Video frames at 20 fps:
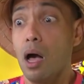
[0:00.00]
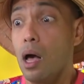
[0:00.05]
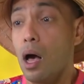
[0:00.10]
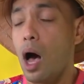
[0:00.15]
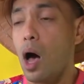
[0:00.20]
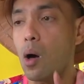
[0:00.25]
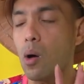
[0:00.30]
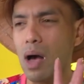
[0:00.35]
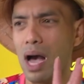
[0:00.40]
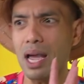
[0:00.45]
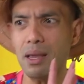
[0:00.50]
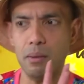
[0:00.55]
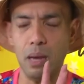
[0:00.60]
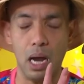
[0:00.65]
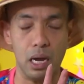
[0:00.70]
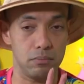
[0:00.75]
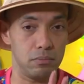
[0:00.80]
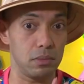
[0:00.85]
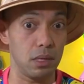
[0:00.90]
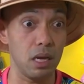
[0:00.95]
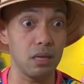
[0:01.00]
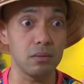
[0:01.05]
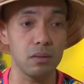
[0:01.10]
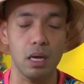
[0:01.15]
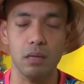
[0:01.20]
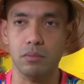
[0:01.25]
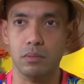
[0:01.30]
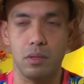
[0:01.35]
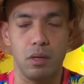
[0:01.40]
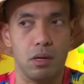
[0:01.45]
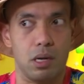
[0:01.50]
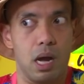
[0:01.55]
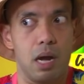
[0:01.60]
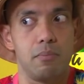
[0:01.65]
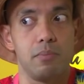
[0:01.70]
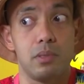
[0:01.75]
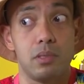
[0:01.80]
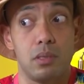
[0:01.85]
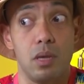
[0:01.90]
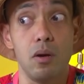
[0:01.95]
oh, Look,
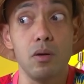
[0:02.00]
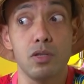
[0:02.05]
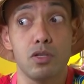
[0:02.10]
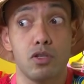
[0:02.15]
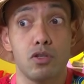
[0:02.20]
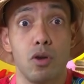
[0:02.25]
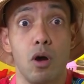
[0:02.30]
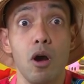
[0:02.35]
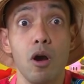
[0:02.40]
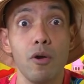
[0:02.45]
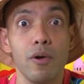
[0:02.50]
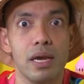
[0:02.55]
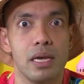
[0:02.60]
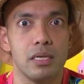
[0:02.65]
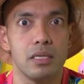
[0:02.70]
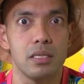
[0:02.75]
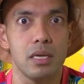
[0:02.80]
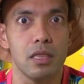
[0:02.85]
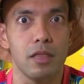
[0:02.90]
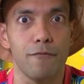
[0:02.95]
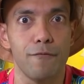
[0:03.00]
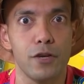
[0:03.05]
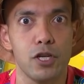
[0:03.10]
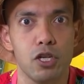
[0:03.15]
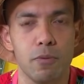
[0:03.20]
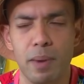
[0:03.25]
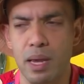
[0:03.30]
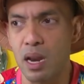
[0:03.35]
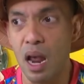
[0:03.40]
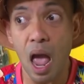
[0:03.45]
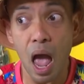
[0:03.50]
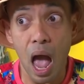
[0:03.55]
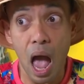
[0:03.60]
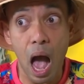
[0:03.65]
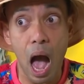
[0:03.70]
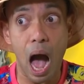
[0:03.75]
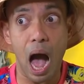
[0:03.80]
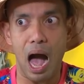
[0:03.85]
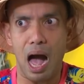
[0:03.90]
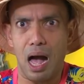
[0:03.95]
I'm so sorry, said the fisherman.
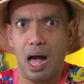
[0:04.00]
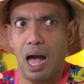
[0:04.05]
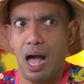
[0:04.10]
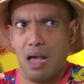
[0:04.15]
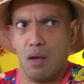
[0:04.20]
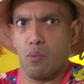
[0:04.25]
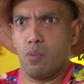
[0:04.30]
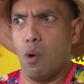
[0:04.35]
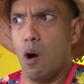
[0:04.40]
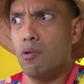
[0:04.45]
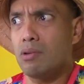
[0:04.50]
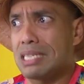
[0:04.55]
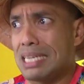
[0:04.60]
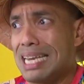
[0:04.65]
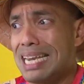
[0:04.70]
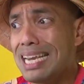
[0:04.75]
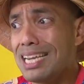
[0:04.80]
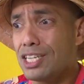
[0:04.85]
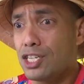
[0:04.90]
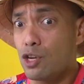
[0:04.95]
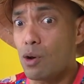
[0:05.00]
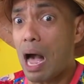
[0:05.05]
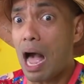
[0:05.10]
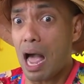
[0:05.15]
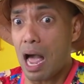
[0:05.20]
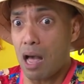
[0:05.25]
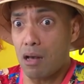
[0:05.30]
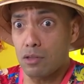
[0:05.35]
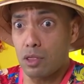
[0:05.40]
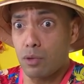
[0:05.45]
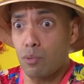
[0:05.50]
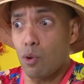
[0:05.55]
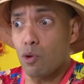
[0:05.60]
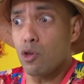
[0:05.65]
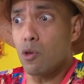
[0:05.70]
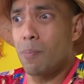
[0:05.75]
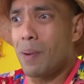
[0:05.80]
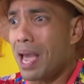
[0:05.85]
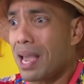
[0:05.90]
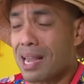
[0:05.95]
I won't eat you. I- will throw
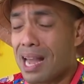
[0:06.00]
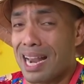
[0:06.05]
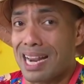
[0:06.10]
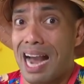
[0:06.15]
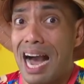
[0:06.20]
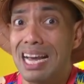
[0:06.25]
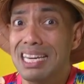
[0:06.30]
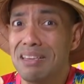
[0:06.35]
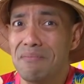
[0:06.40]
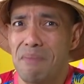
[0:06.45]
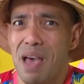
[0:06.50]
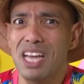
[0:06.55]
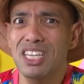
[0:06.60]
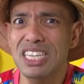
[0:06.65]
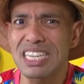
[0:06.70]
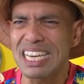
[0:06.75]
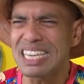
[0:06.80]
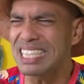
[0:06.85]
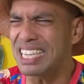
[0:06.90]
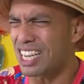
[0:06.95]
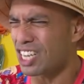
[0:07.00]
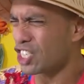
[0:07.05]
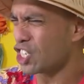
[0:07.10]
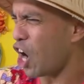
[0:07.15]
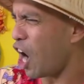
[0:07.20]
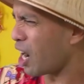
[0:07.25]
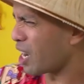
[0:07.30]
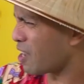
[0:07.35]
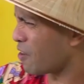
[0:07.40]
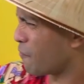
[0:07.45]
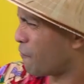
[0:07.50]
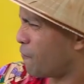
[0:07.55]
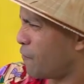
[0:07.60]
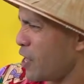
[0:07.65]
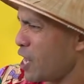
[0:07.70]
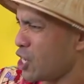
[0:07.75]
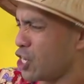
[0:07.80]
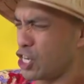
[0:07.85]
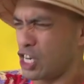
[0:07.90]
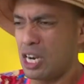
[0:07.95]
you back. I can't imagine eating a talking
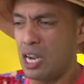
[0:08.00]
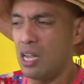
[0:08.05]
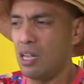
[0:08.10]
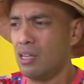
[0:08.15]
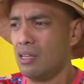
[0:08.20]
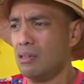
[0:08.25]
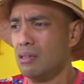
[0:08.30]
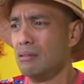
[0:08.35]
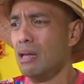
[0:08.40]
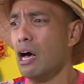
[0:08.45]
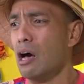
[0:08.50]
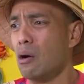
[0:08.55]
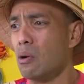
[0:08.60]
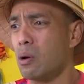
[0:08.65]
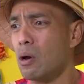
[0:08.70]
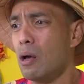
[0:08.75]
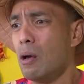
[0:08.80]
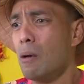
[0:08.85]
fish. No,